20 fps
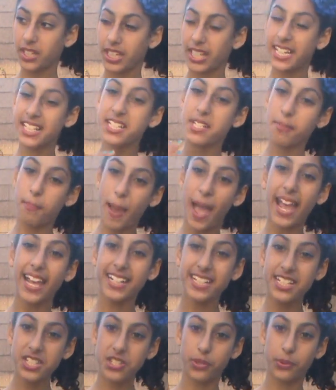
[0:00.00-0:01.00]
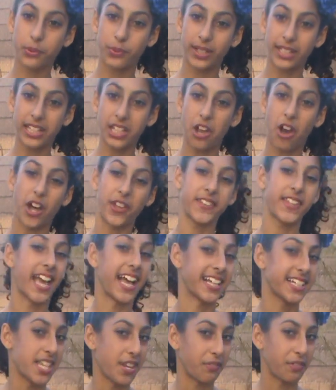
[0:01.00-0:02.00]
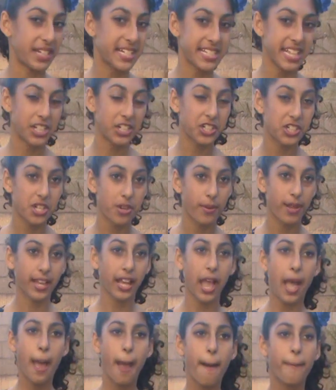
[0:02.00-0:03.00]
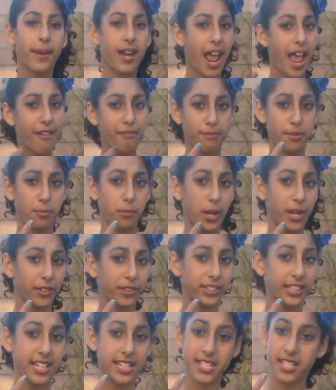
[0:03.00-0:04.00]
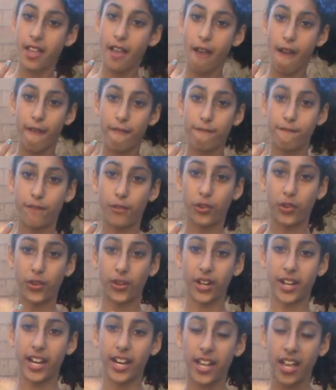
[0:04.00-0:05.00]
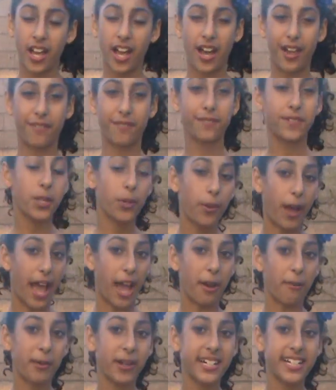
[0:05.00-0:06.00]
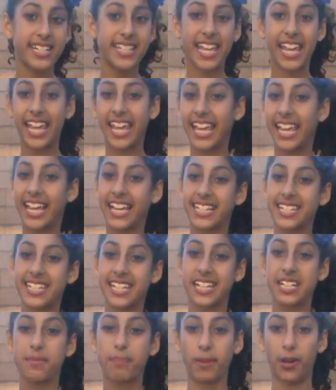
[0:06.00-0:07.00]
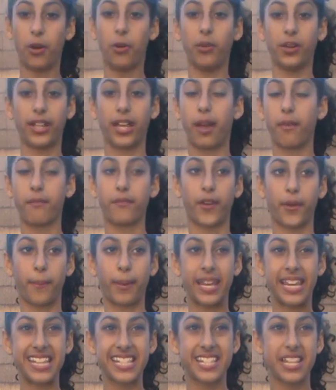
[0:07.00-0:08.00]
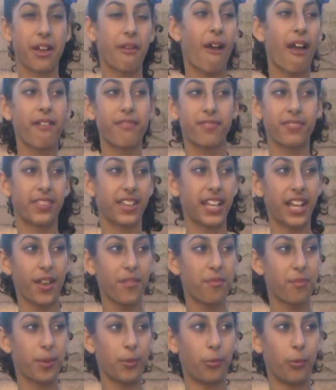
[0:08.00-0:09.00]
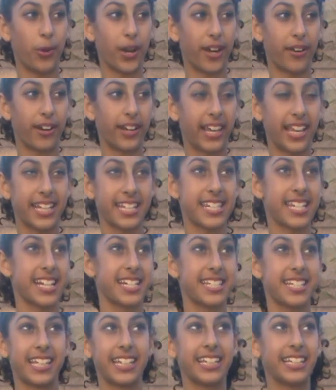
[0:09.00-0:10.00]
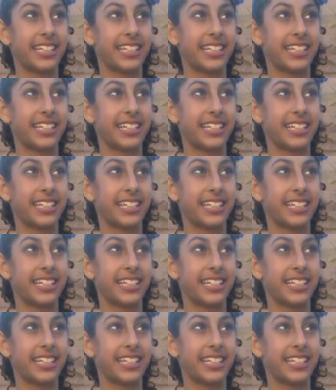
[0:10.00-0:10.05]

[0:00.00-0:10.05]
it depends really on the activities that you're doing, but I have been wearing this for a few hours, and it's been holding up for me. So I think I've been wearing it since